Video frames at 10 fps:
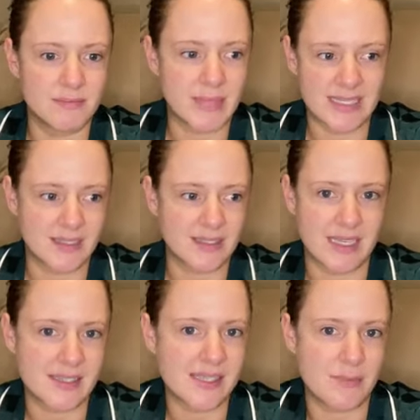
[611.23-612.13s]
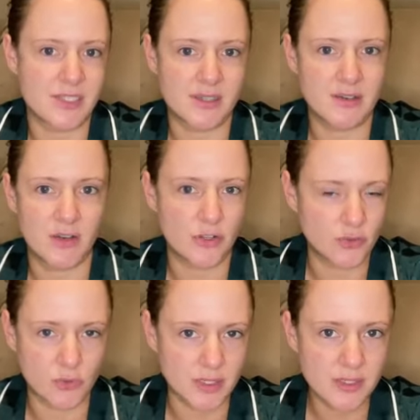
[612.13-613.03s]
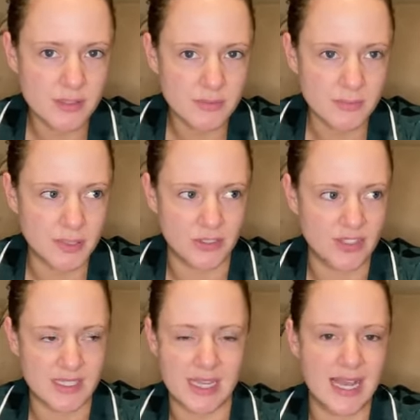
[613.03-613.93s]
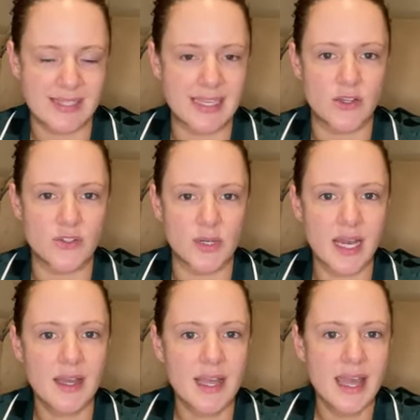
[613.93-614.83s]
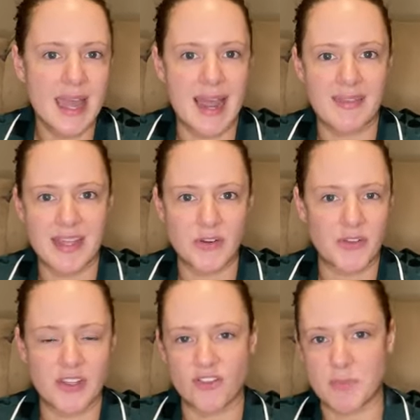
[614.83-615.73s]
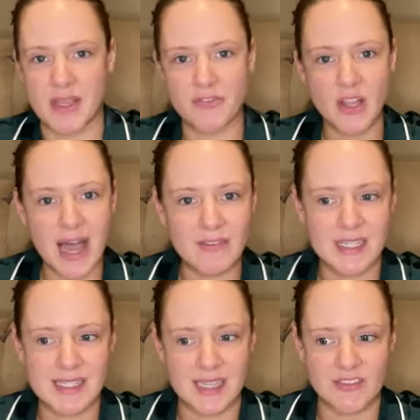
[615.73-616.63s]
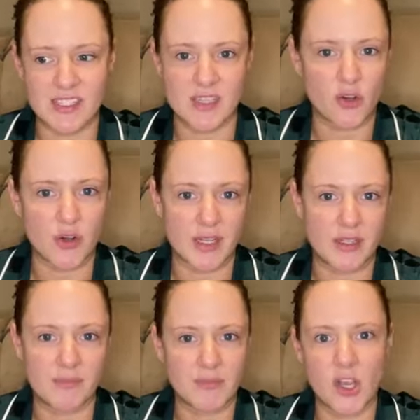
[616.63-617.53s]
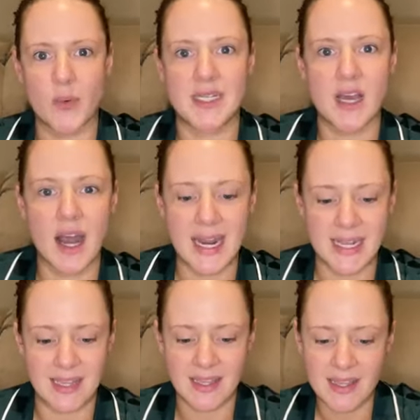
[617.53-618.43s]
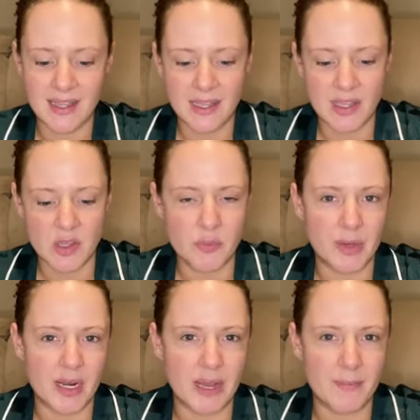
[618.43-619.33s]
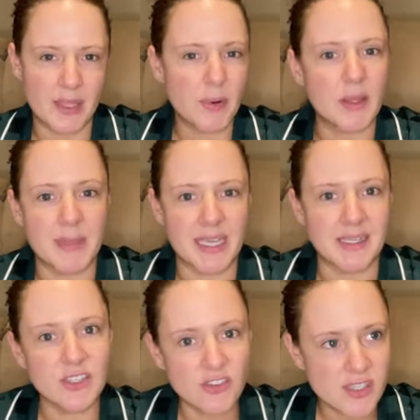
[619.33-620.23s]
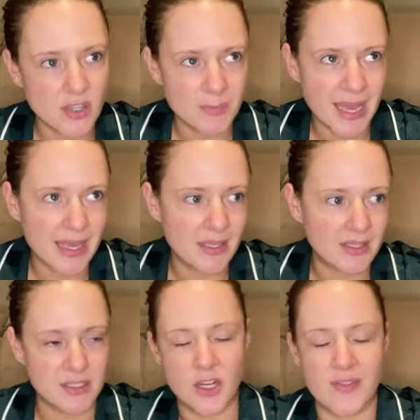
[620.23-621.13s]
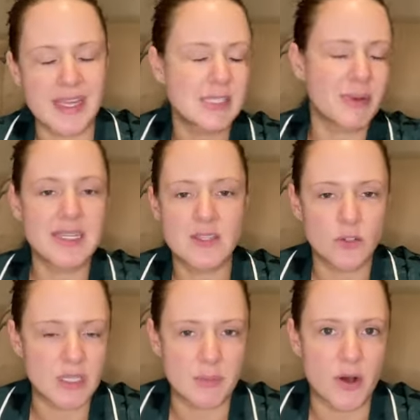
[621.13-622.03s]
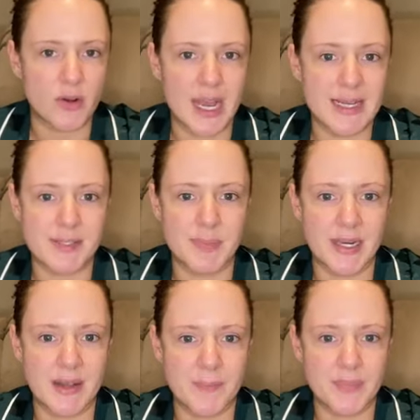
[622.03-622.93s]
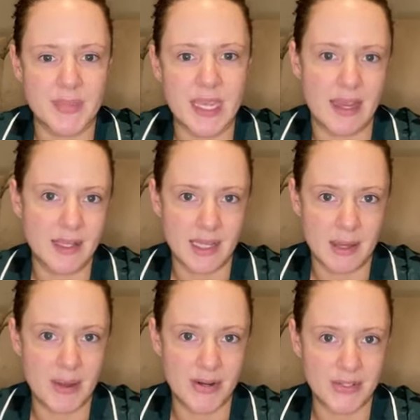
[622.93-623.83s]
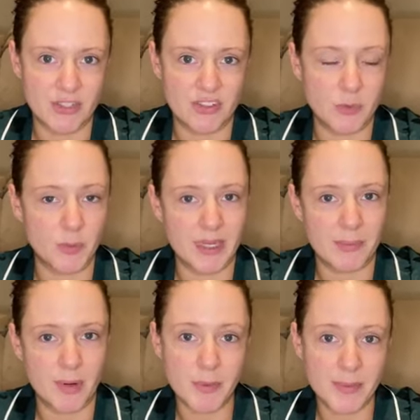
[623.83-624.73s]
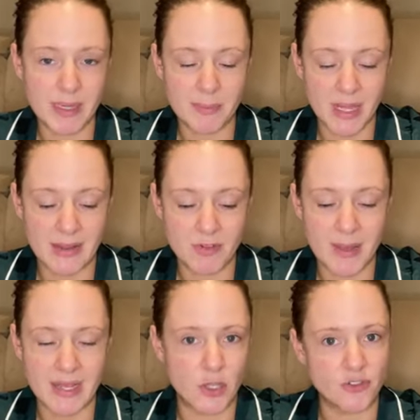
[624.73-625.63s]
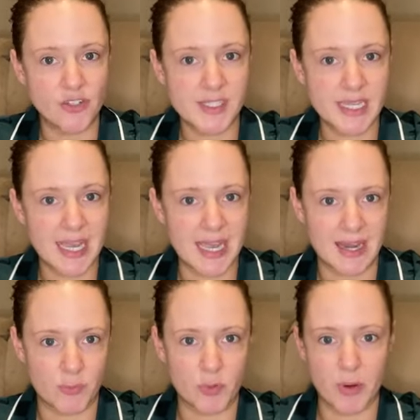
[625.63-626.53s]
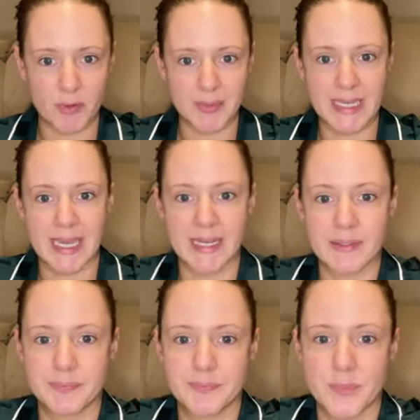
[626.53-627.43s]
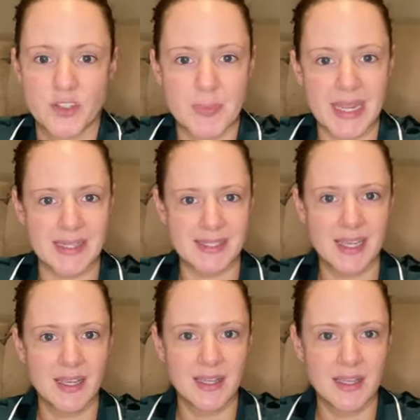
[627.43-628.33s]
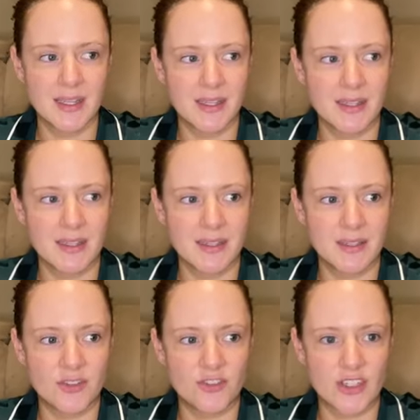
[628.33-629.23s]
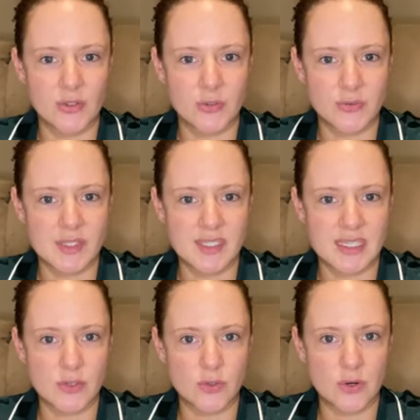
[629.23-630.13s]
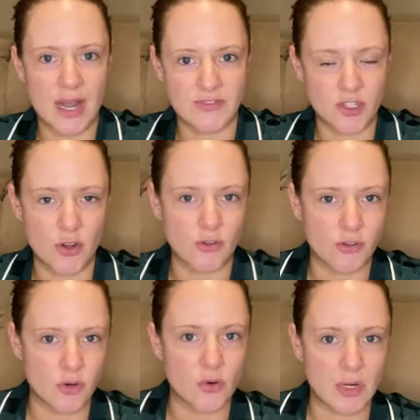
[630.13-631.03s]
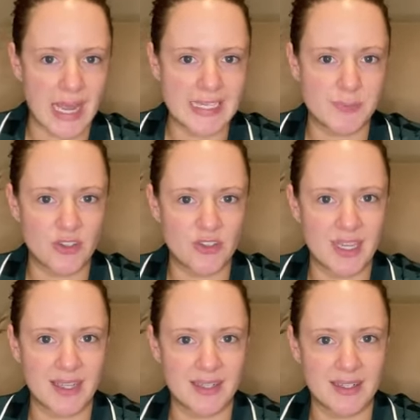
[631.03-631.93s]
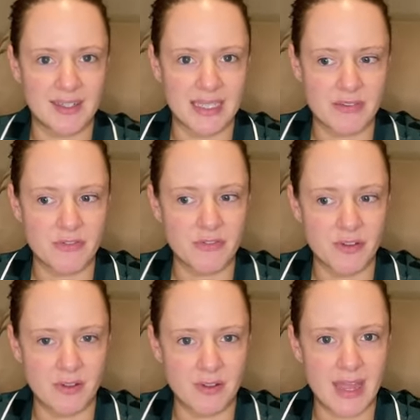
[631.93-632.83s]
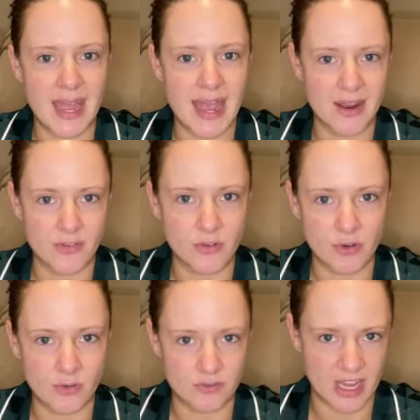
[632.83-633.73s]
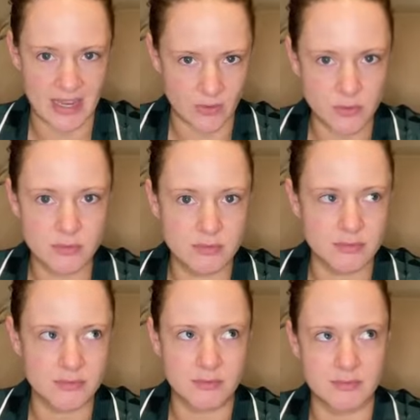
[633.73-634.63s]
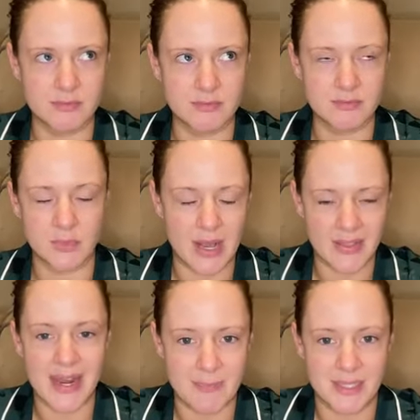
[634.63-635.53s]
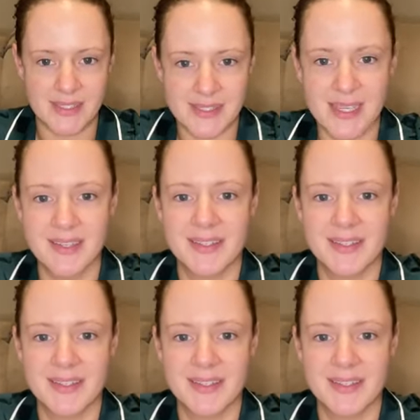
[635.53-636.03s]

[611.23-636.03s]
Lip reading: basically except her daughter, but she can't see her daughter, and they don't think there should be a flight risk, like she's not going to go into hiding. But there'd probably be conditions on the bail, and they explained it all in the podcast. But yeah, apparently she will be probably applying for bail on Tuesday and will probably get it, which means she'll still have to go through the court case, but she can live out of jail while that happens